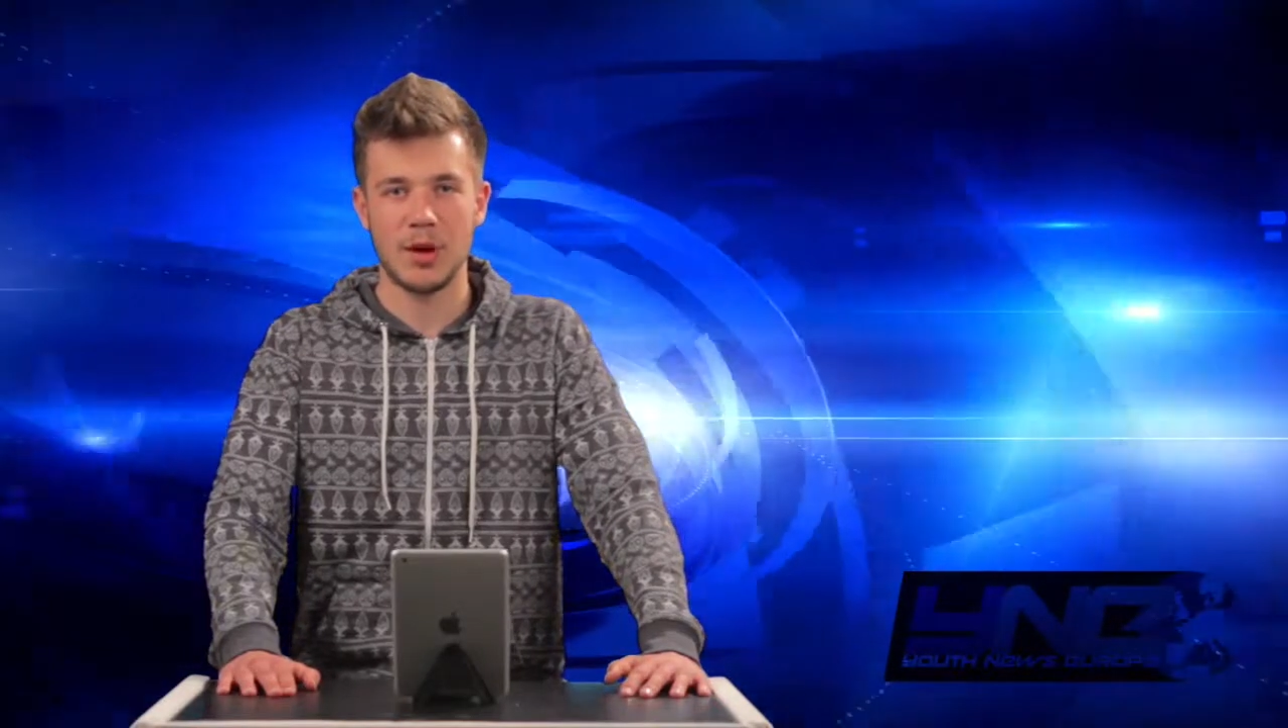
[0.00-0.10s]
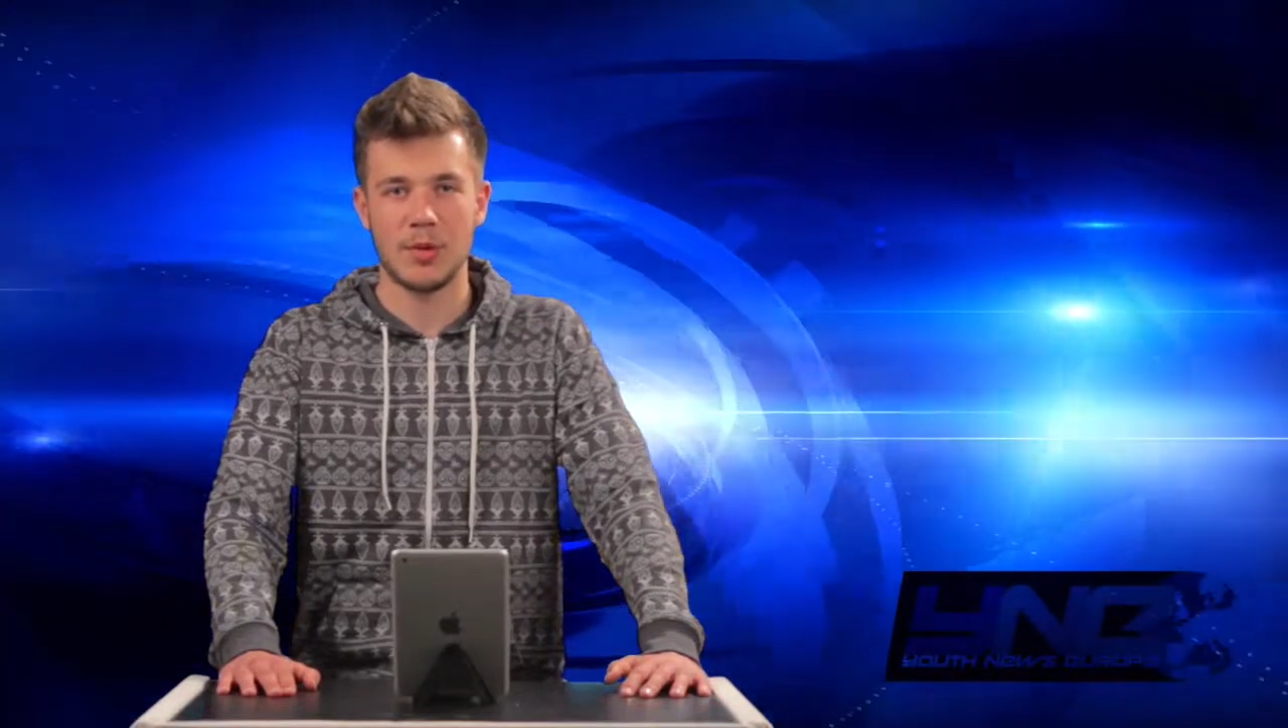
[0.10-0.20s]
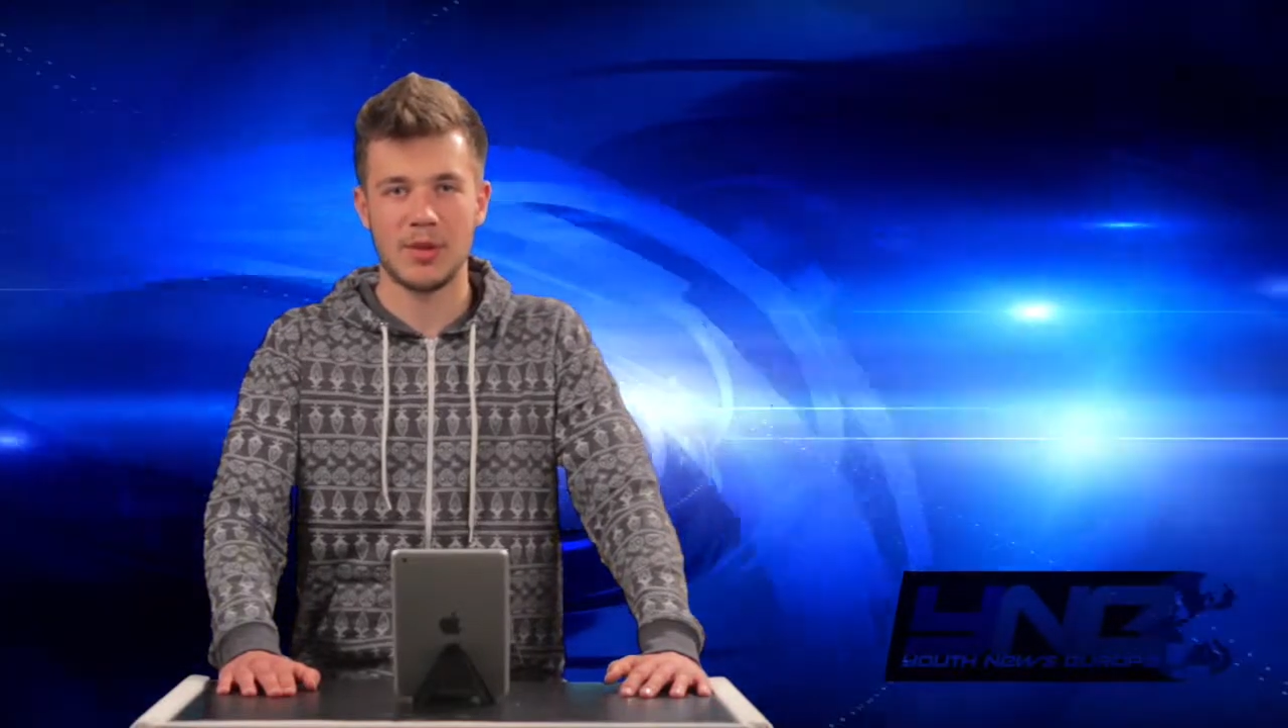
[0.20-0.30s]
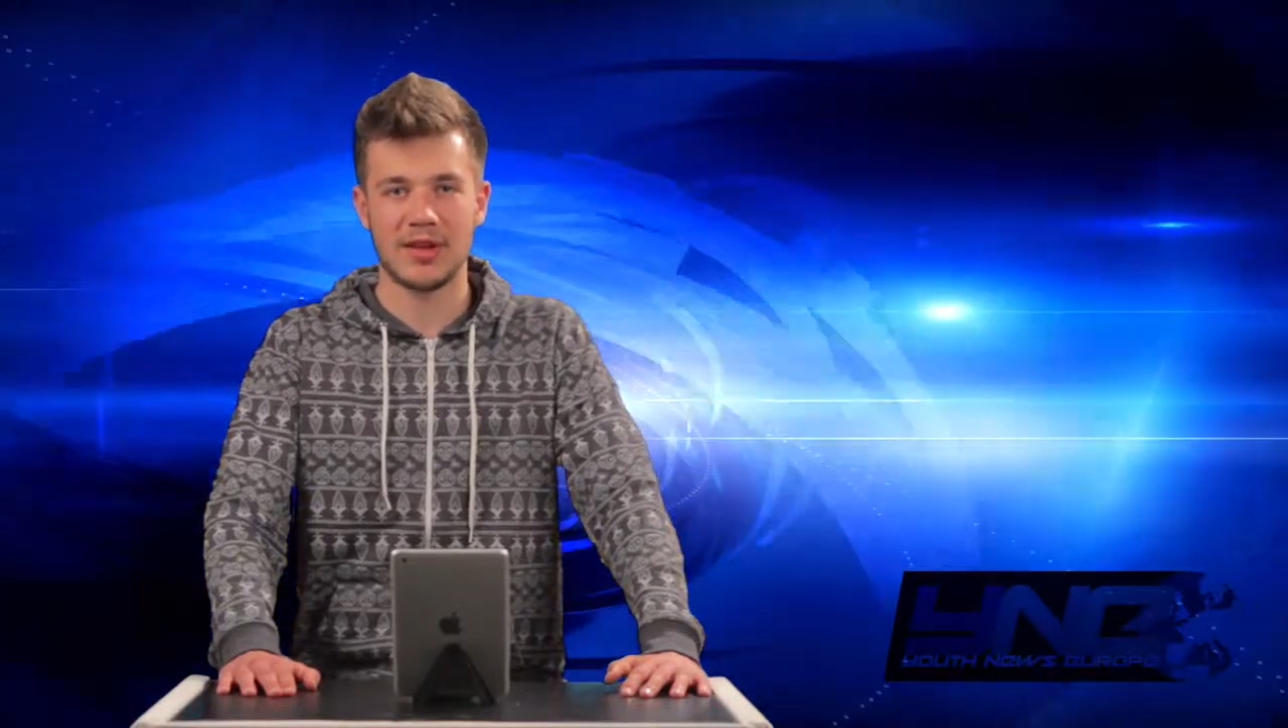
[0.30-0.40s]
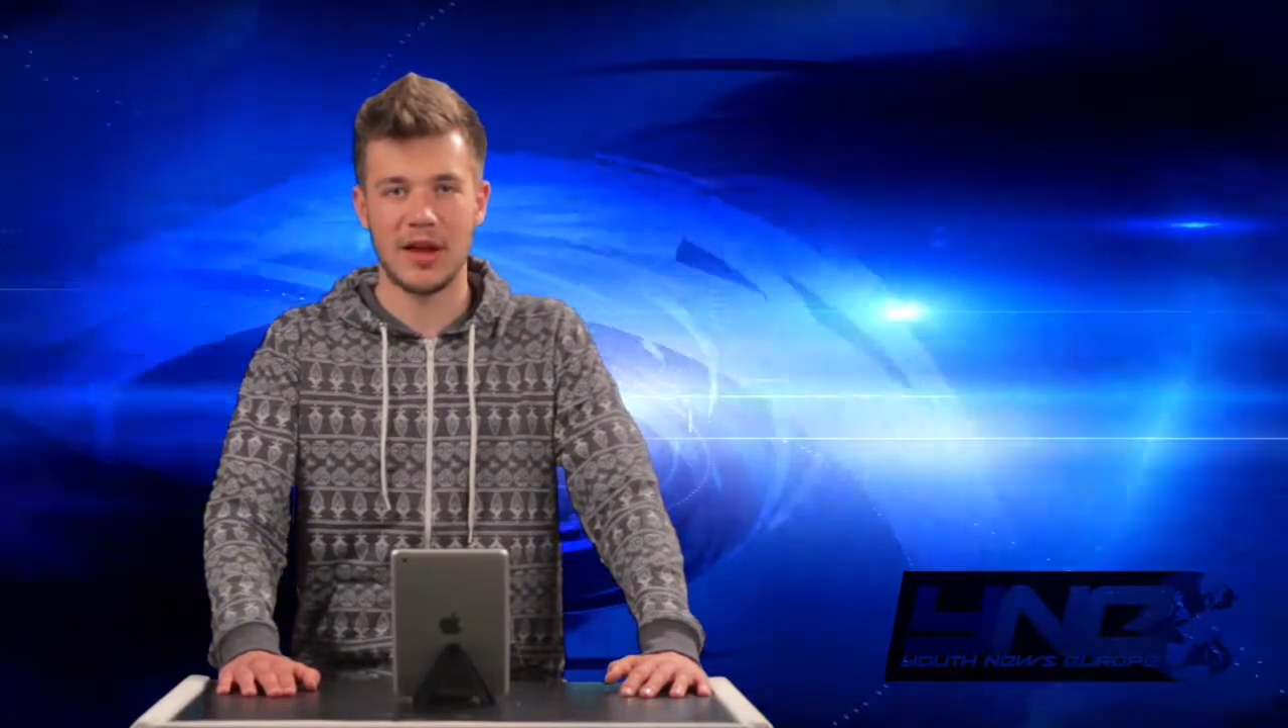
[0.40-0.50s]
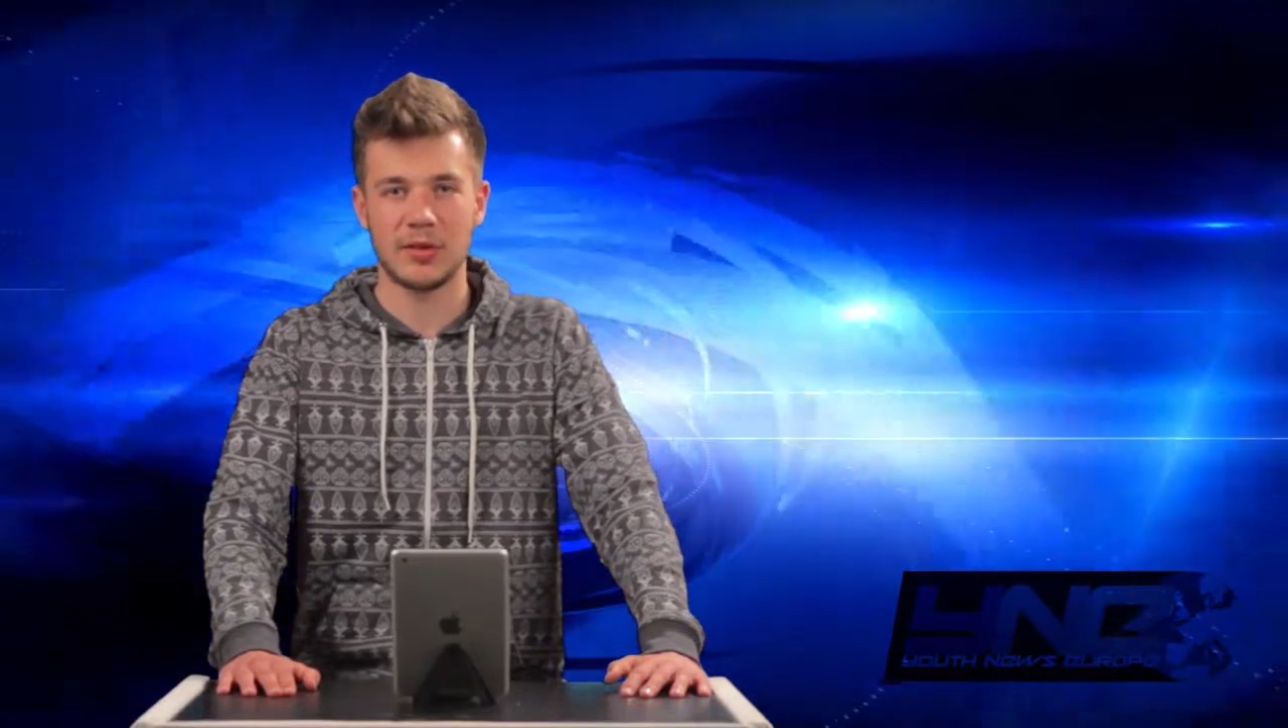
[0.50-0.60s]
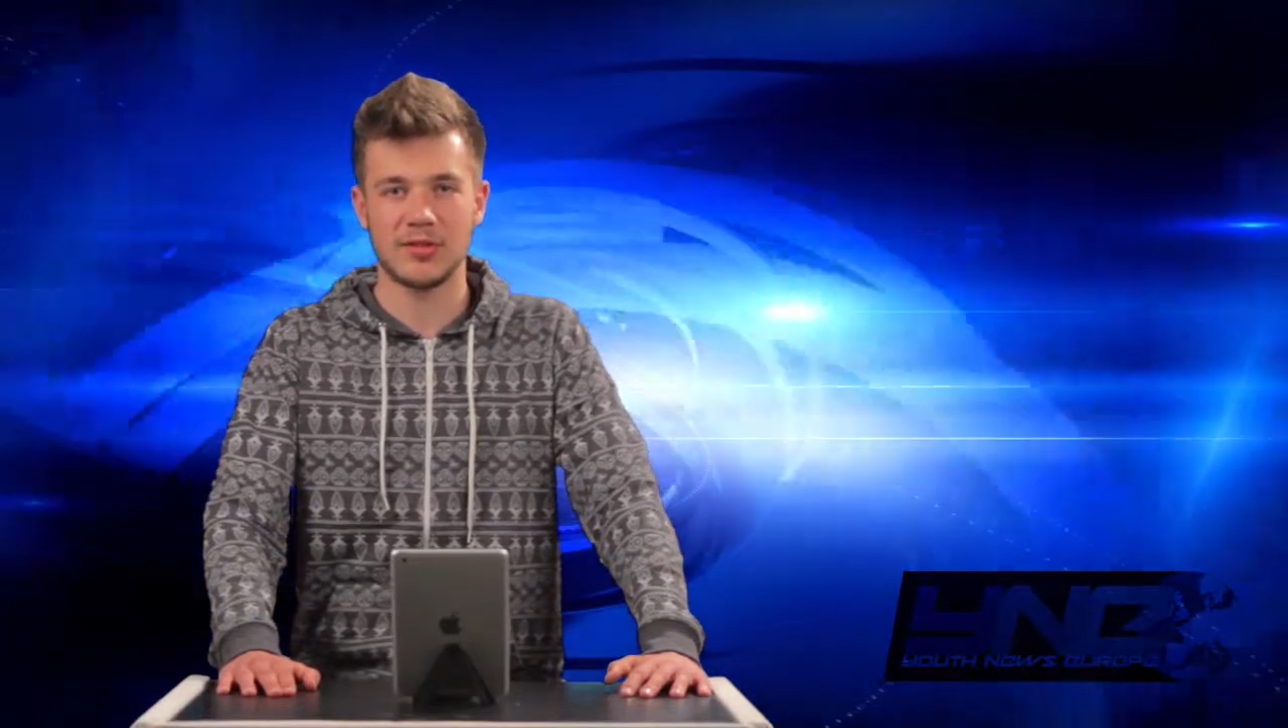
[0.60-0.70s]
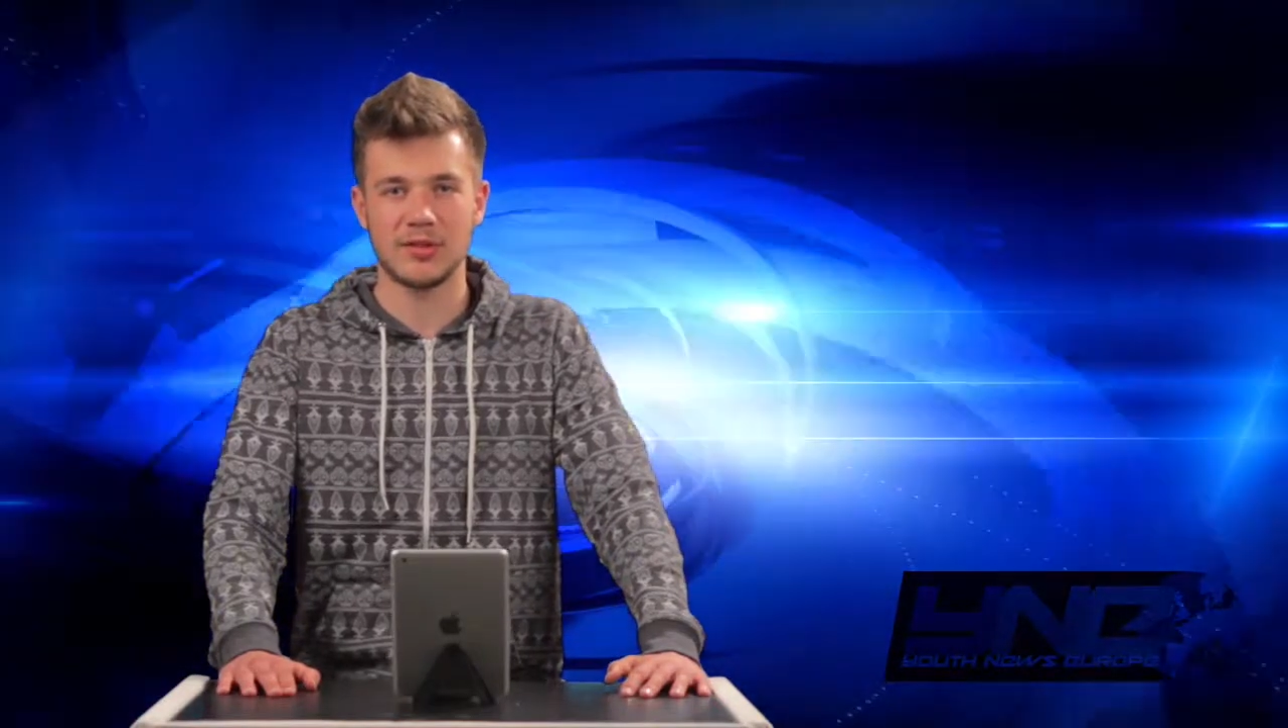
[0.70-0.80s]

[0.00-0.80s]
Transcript: we went out